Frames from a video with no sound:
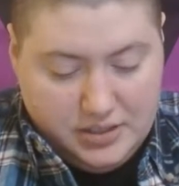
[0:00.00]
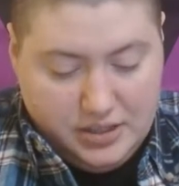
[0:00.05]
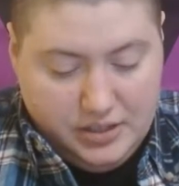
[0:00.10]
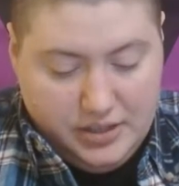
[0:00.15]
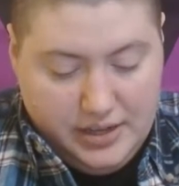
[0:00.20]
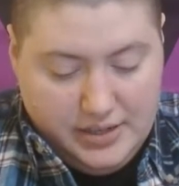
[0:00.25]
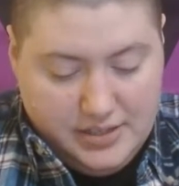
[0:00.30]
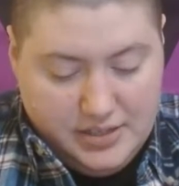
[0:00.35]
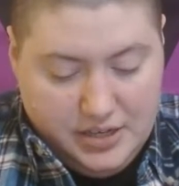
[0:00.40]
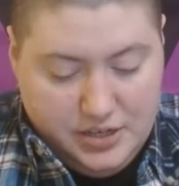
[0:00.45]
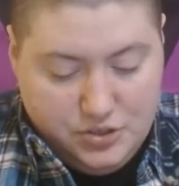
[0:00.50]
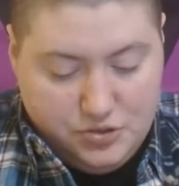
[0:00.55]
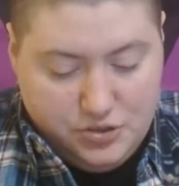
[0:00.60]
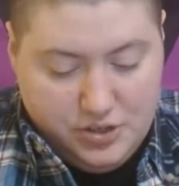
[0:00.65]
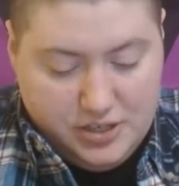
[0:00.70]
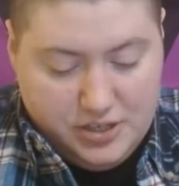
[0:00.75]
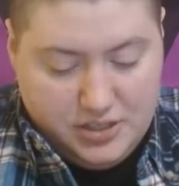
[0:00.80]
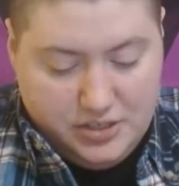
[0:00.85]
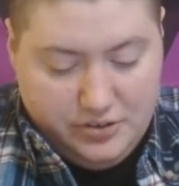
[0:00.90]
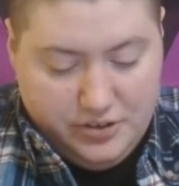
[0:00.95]
the less
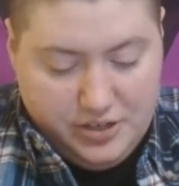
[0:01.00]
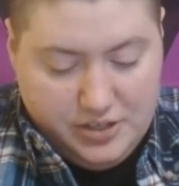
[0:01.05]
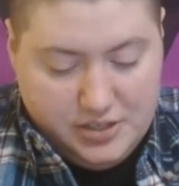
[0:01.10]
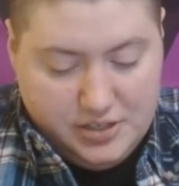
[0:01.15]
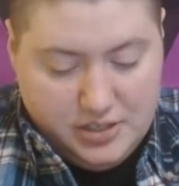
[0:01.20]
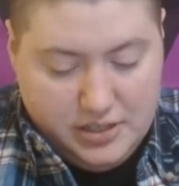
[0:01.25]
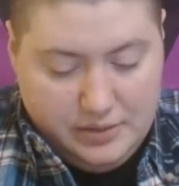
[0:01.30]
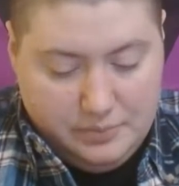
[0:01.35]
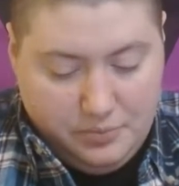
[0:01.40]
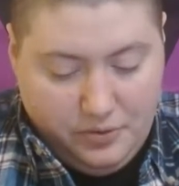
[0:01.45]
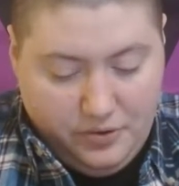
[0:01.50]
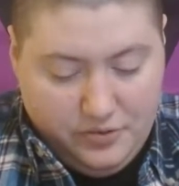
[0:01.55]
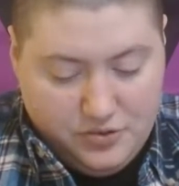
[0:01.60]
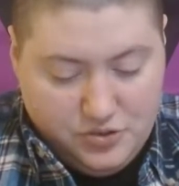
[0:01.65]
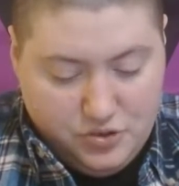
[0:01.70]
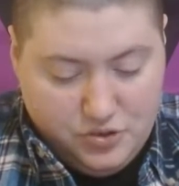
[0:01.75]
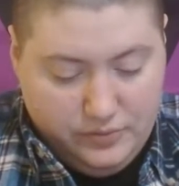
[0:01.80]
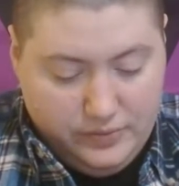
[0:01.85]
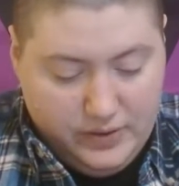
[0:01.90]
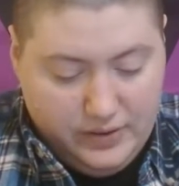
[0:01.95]
interest there is in
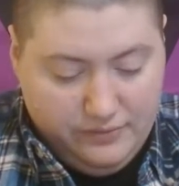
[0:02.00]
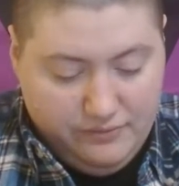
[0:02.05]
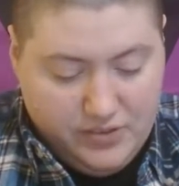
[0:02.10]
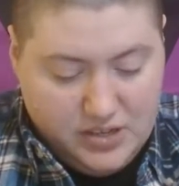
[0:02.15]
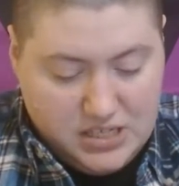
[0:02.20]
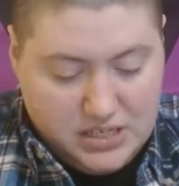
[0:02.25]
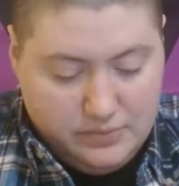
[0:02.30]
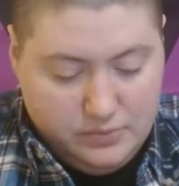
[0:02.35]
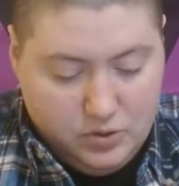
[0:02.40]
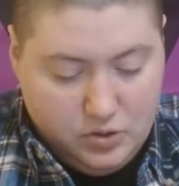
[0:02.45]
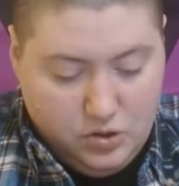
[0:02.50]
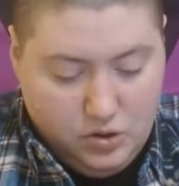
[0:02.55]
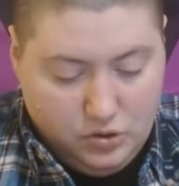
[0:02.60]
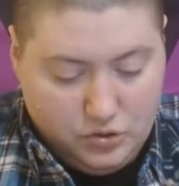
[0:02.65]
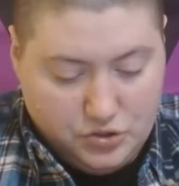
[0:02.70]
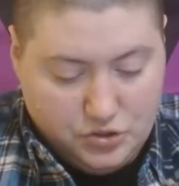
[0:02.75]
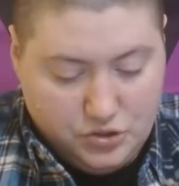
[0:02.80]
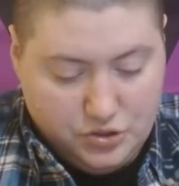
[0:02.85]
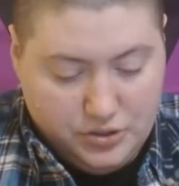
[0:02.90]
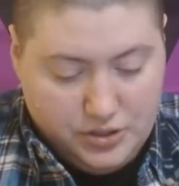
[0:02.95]
preserving festival
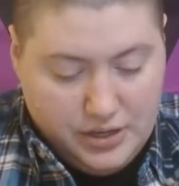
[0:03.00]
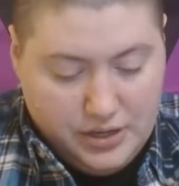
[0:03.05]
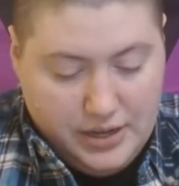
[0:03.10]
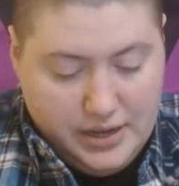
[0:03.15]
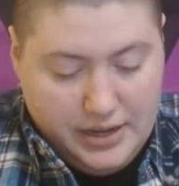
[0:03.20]
culture